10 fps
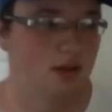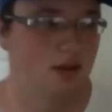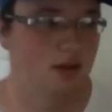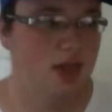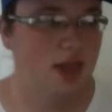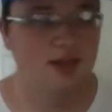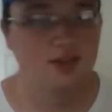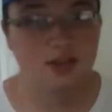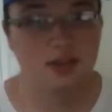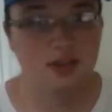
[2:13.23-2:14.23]

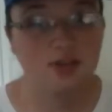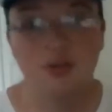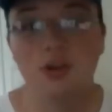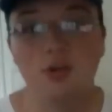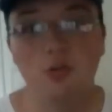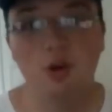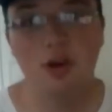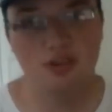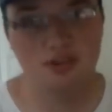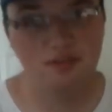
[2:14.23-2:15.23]
Yes, so the new one
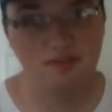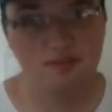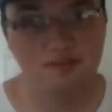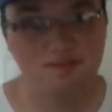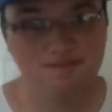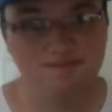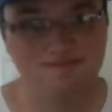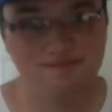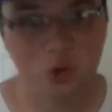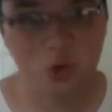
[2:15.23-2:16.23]
is
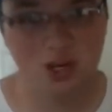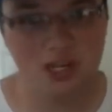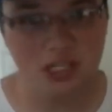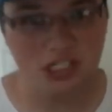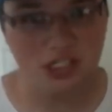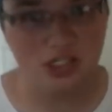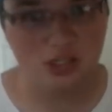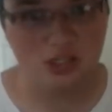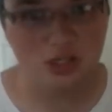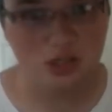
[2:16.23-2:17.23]

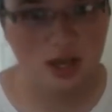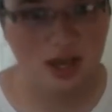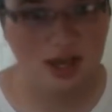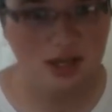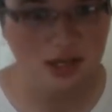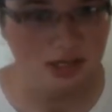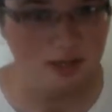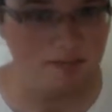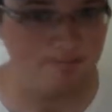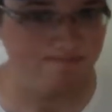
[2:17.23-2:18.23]
$40, and
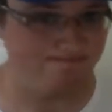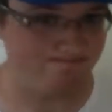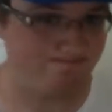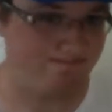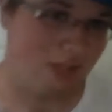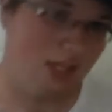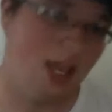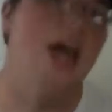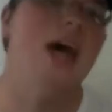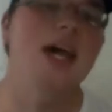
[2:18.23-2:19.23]
I
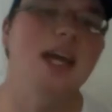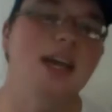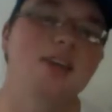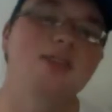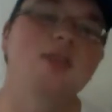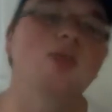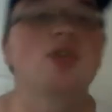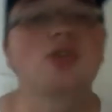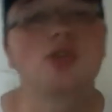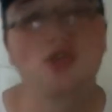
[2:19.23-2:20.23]
guess
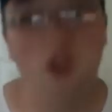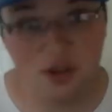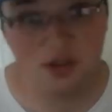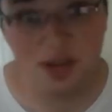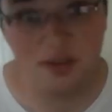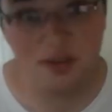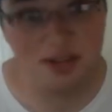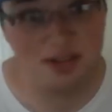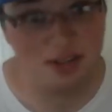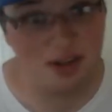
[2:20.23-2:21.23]
someone just charged that
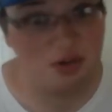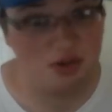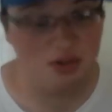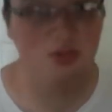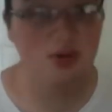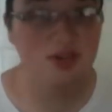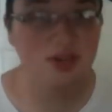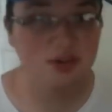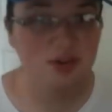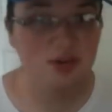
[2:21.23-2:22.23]
because the original one is
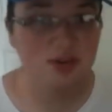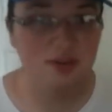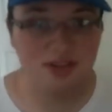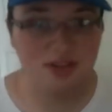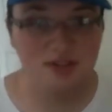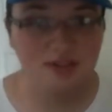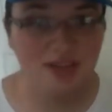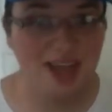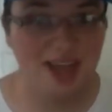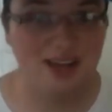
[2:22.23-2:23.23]
still so expensive,
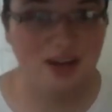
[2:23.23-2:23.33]
and